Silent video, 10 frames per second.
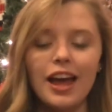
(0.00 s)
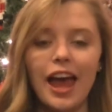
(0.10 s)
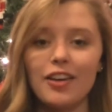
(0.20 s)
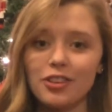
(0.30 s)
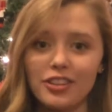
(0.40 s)

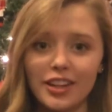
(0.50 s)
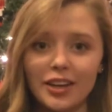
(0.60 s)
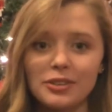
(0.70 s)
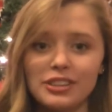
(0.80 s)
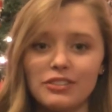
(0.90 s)
Everything
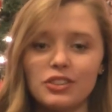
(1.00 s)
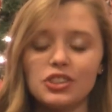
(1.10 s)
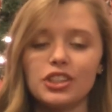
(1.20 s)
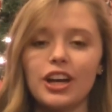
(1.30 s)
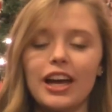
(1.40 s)
I received this
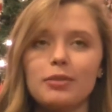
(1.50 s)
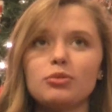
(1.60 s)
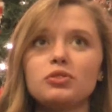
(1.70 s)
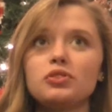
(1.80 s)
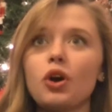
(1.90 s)
year, I am
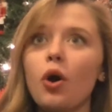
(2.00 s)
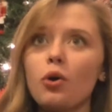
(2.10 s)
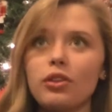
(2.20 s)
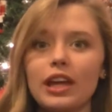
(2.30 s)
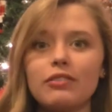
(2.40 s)

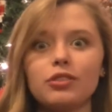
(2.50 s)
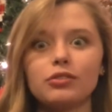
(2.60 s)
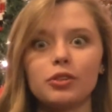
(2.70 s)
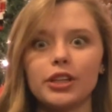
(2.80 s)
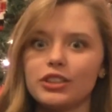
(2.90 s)
so thankful
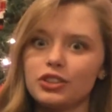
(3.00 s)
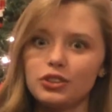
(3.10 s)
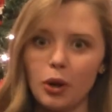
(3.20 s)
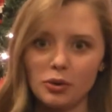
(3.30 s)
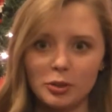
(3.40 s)
for and
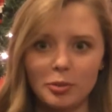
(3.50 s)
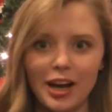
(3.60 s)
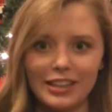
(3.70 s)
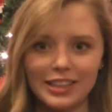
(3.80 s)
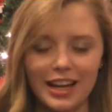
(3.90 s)
so
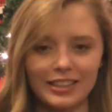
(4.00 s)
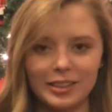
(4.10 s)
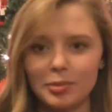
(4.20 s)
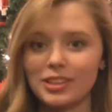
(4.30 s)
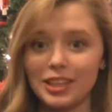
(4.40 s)
surprised,
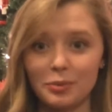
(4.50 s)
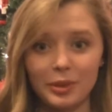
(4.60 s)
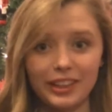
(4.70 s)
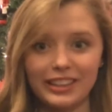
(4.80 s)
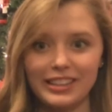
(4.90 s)
honestly, because I
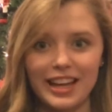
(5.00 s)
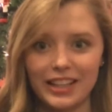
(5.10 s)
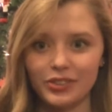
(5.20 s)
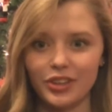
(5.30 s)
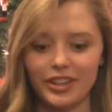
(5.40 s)
really didn't
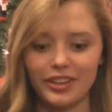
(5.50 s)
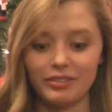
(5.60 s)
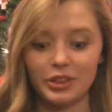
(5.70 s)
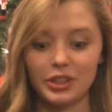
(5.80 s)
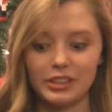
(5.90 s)
ask for anything
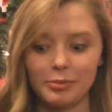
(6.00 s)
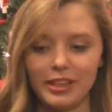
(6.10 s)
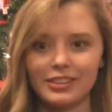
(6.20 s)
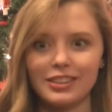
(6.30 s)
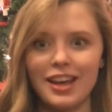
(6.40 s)
for
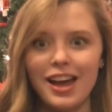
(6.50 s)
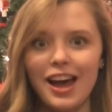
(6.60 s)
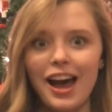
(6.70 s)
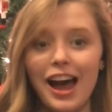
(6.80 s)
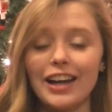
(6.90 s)
Christmas.
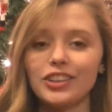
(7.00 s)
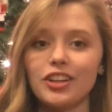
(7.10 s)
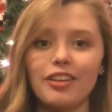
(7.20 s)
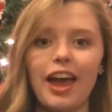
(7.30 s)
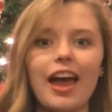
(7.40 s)
I
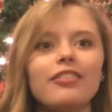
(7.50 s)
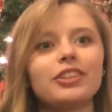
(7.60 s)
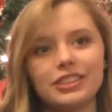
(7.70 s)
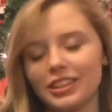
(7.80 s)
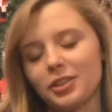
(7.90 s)
love
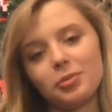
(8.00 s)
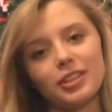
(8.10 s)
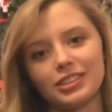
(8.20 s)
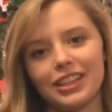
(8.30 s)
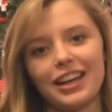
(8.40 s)
every single
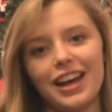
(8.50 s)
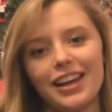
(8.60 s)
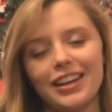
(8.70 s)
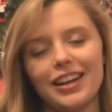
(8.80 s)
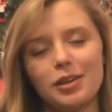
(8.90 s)
present I got,
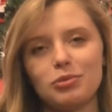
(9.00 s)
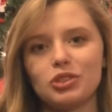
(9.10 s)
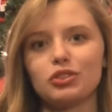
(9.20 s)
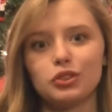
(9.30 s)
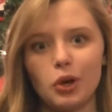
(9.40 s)
and I am
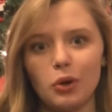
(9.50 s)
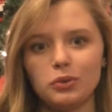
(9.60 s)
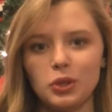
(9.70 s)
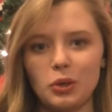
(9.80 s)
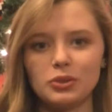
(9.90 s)
just so,
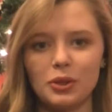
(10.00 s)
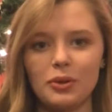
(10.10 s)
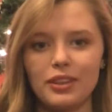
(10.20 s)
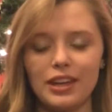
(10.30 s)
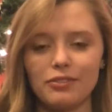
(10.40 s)
so, so
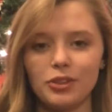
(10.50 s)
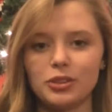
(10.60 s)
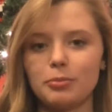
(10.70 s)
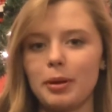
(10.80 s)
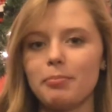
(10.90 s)
thankful
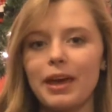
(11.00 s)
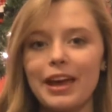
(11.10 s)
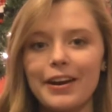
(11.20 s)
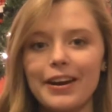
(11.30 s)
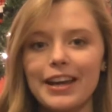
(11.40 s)
to my
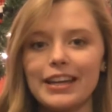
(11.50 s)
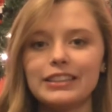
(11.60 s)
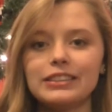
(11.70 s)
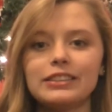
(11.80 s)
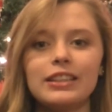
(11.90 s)

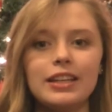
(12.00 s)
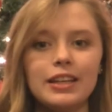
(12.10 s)
parents,